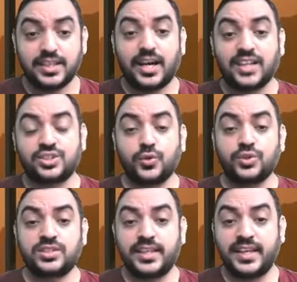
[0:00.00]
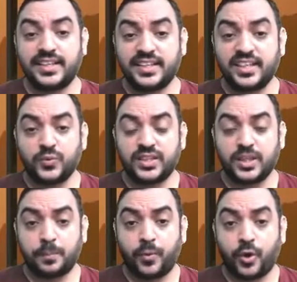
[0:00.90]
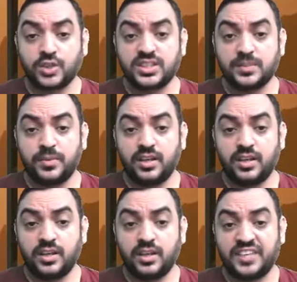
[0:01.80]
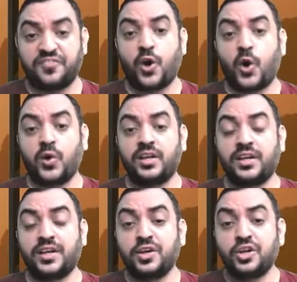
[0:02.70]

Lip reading: associated with the possible default